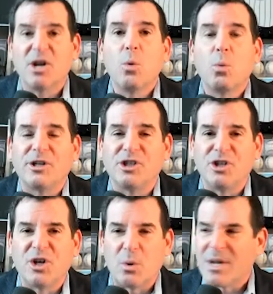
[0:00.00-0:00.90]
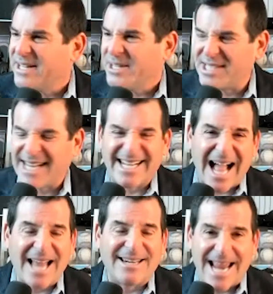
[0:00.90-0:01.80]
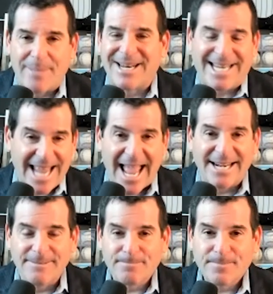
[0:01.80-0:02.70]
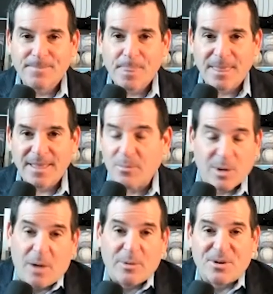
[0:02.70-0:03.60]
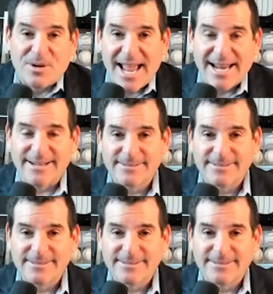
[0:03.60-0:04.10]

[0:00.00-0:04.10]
What'd you do? You said, God damn it, again? And went on with your day.